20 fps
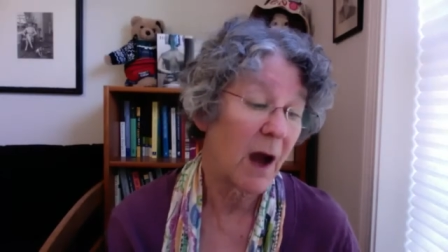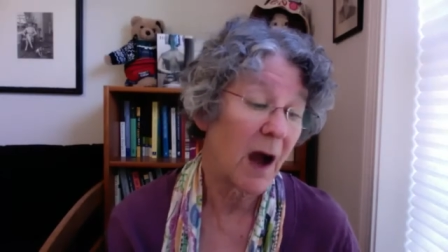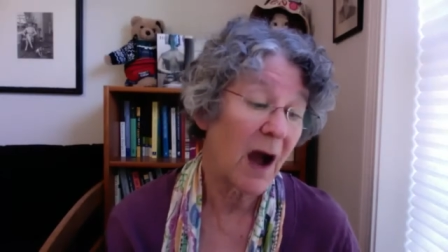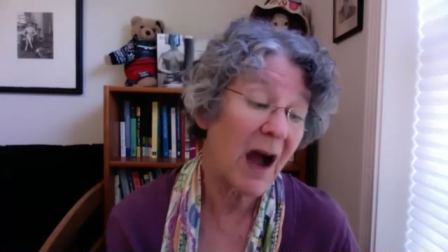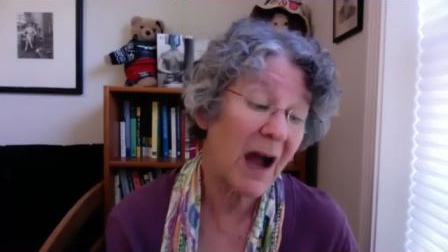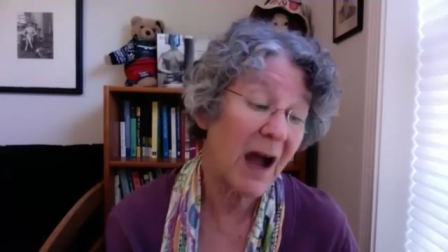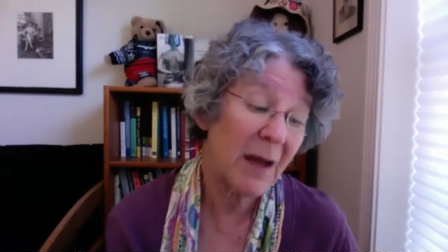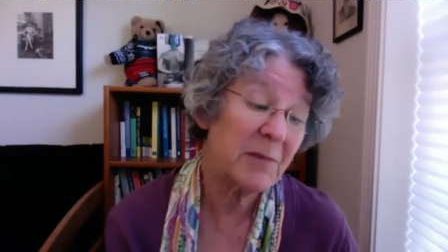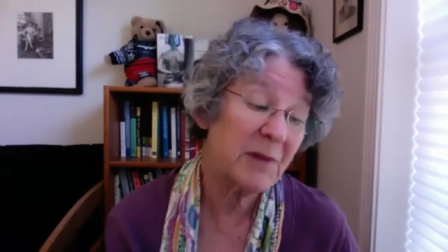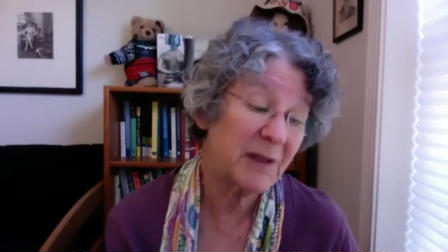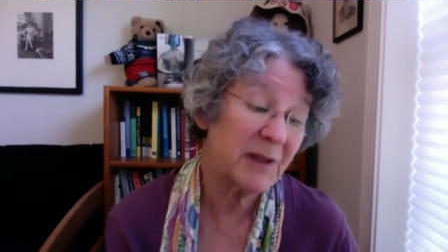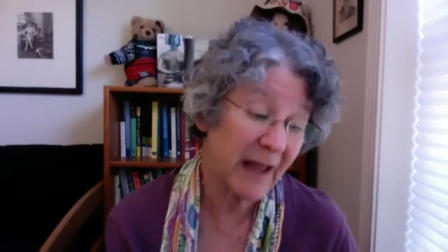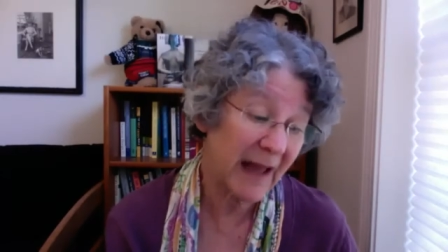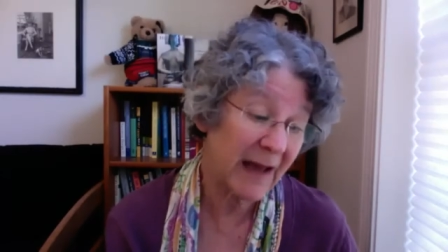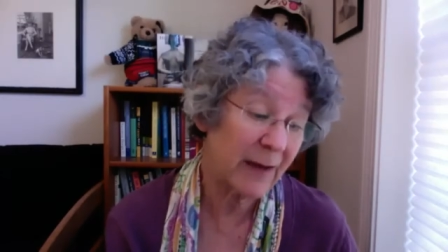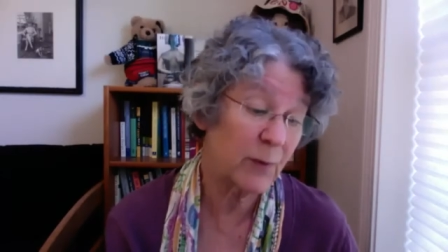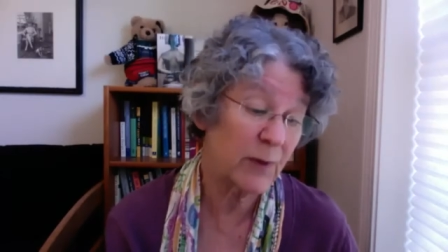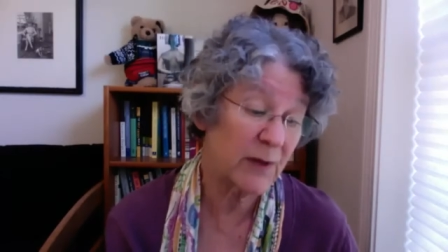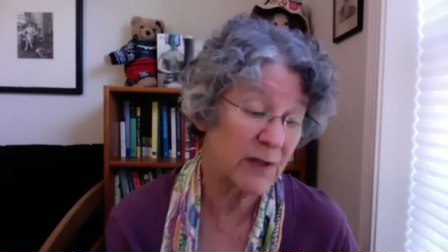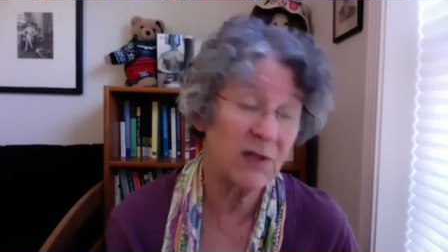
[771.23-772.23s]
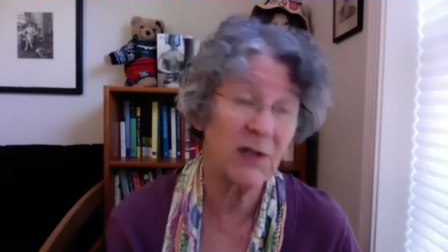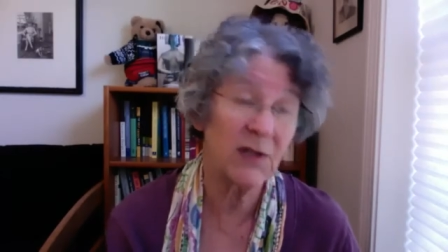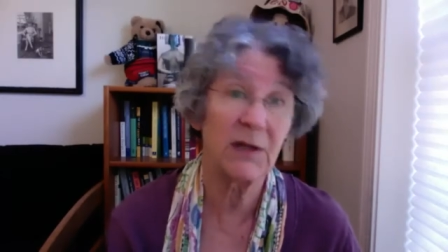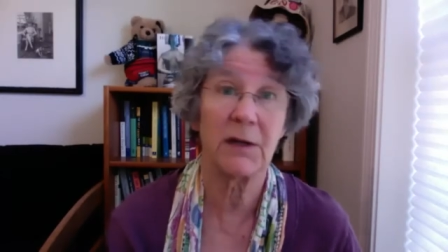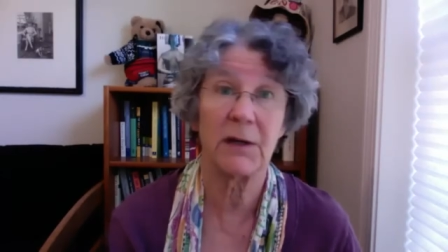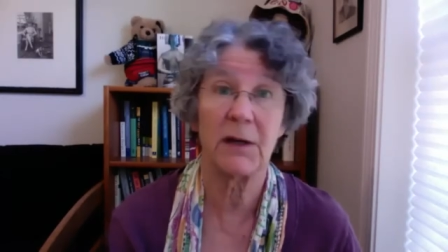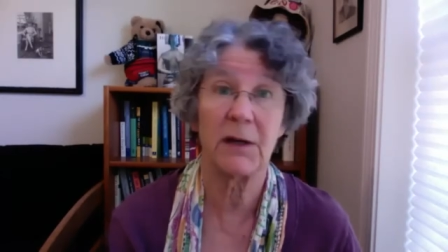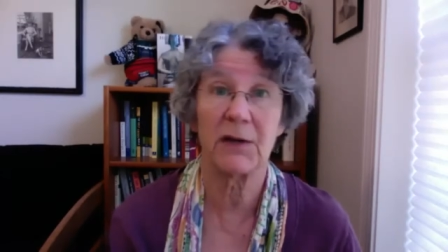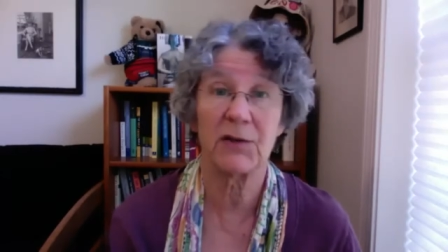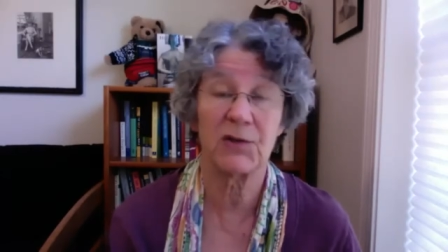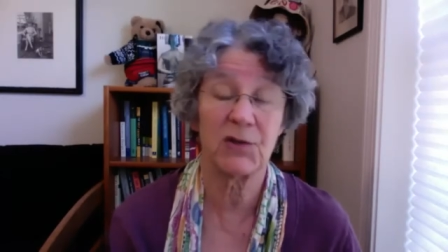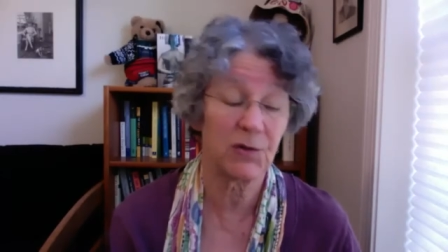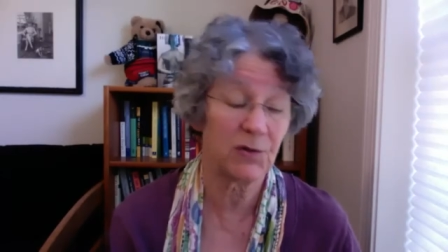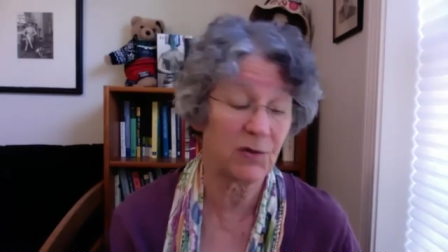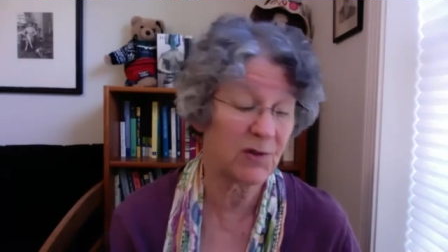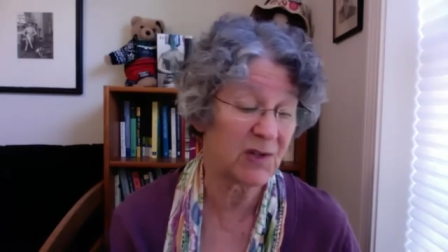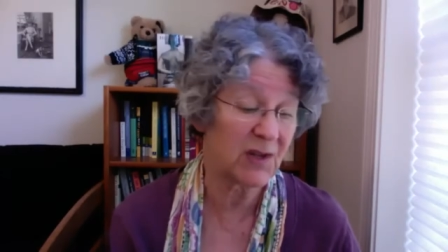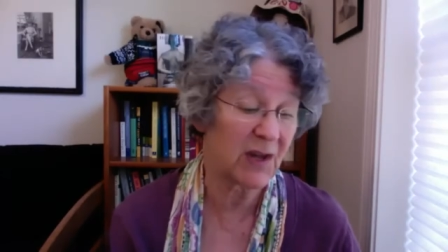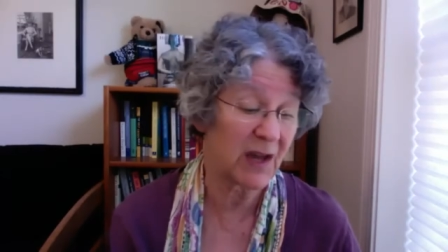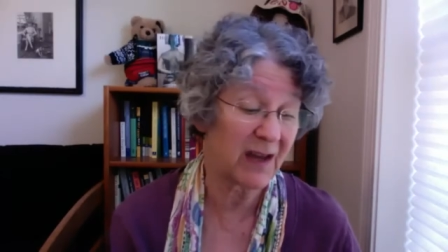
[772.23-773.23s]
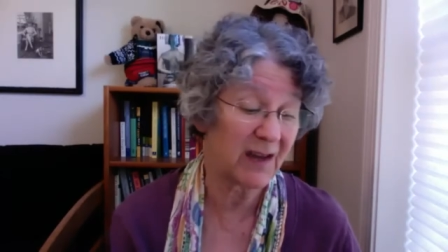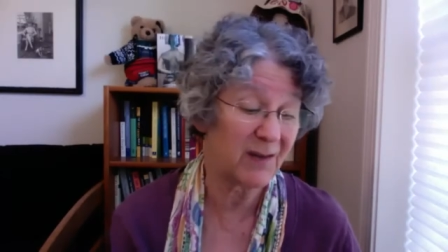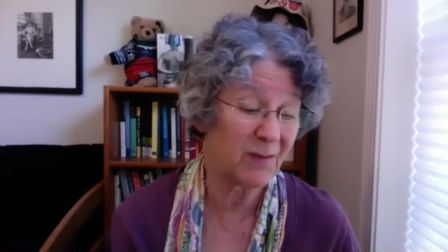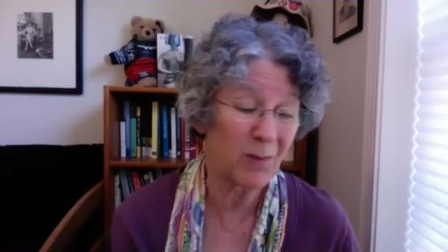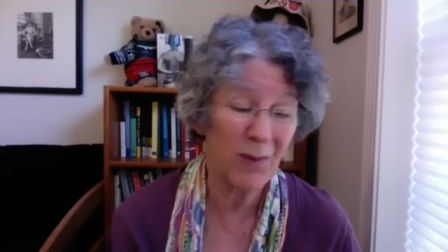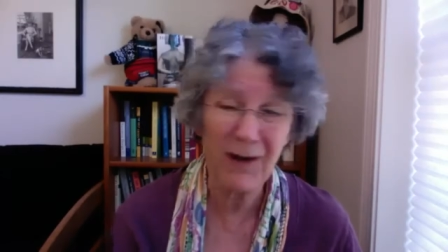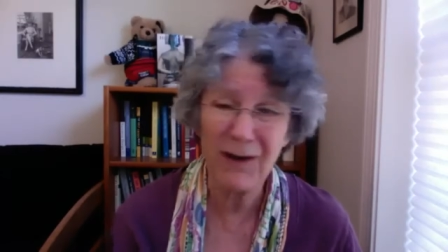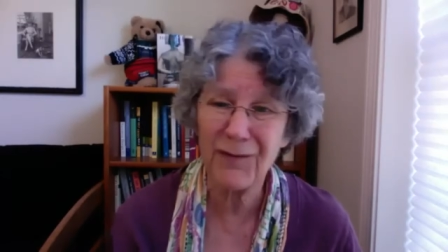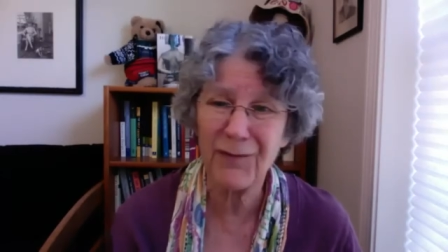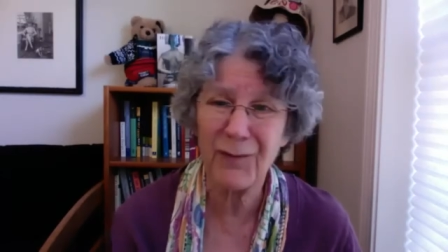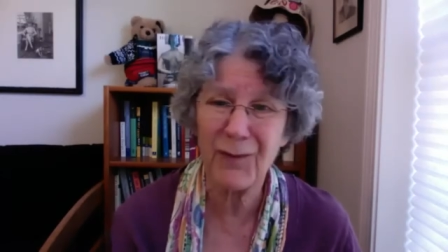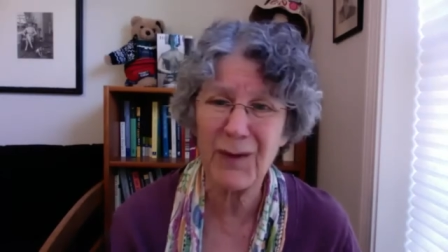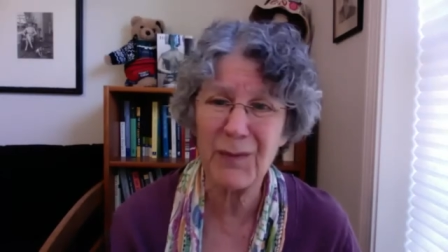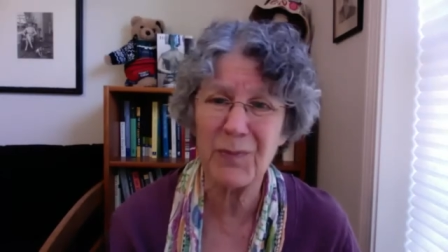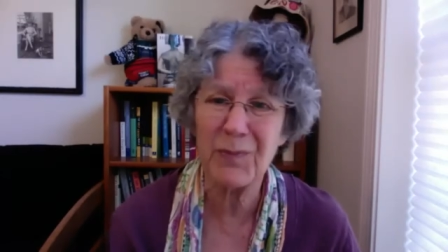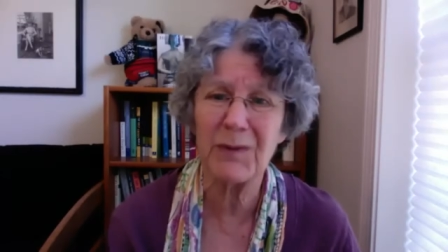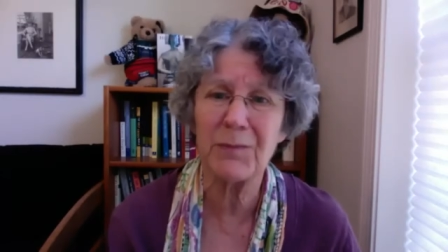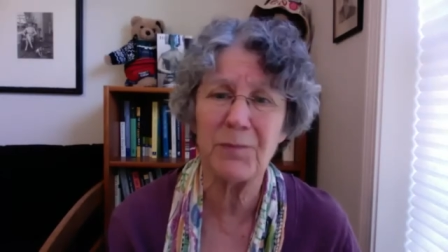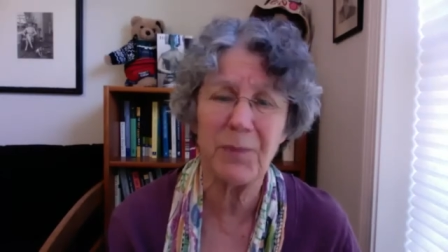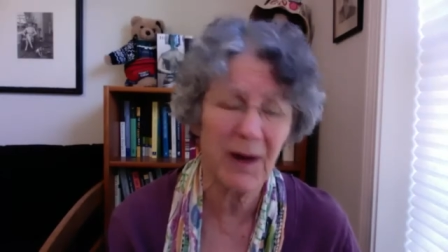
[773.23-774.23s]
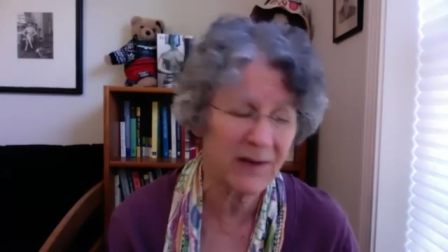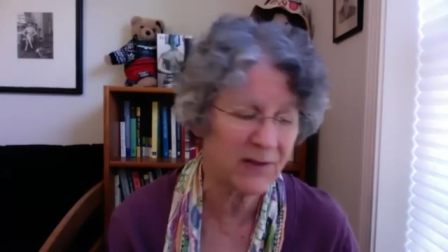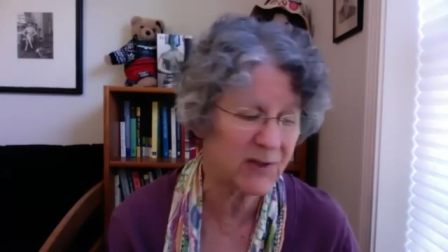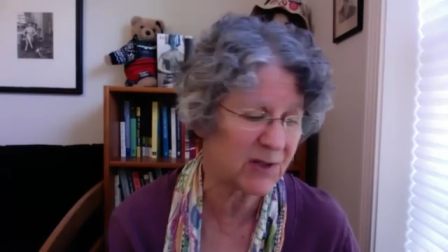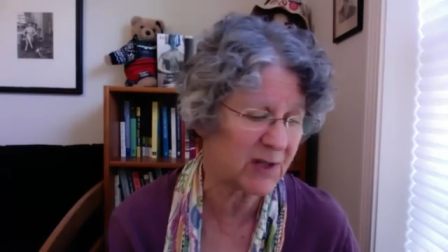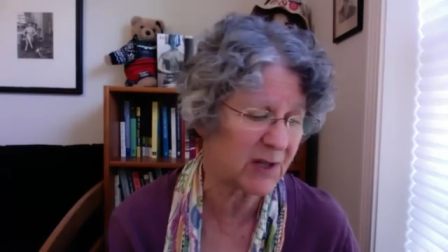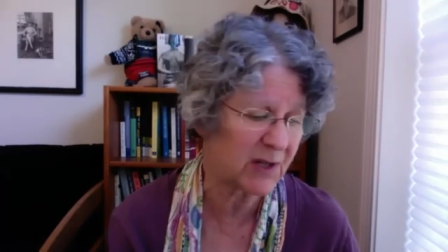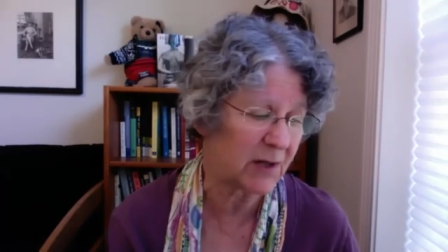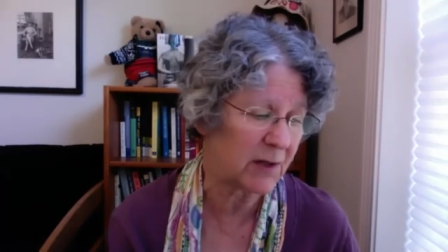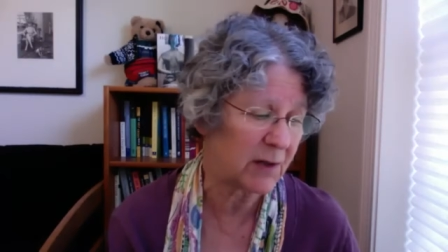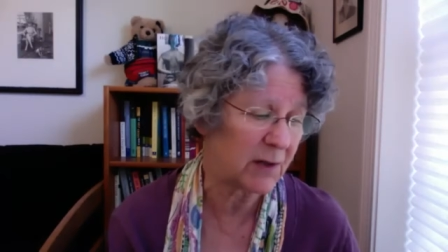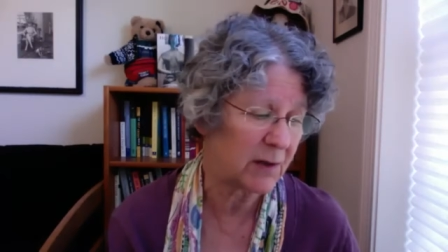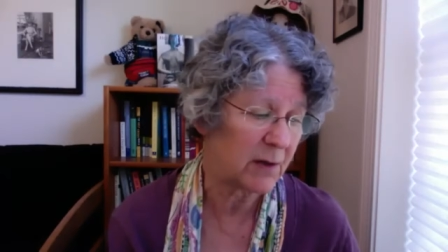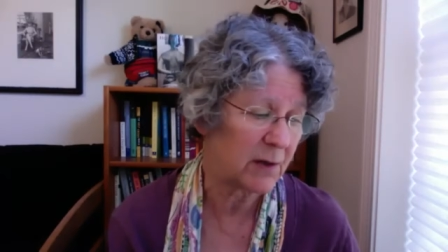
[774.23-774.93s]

I'm glad we did, Esther said. What if we'd been busted?